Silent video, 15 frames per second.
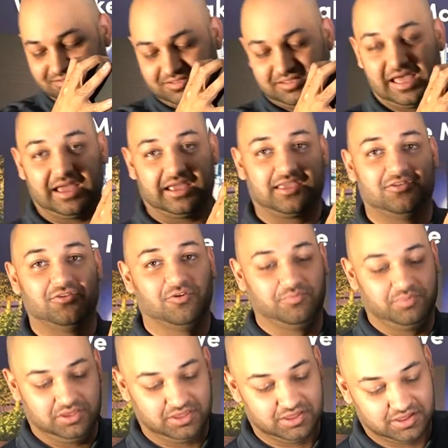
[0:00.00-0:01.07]
That cannot
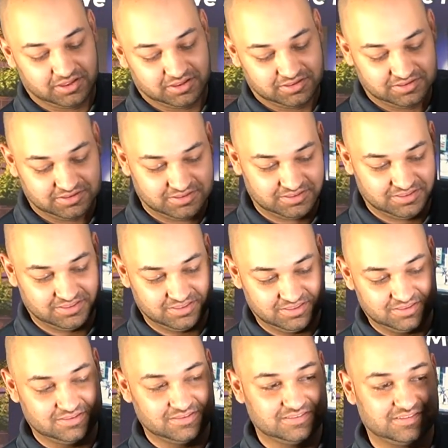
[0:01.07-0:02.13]
be
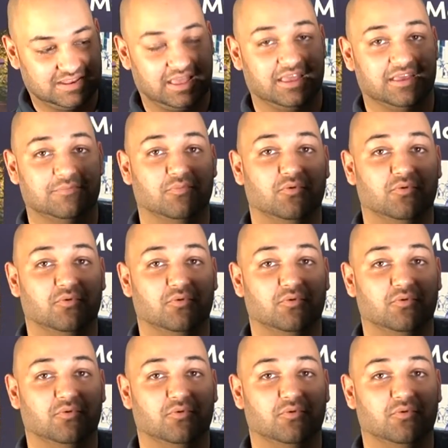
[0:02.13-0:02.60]
stated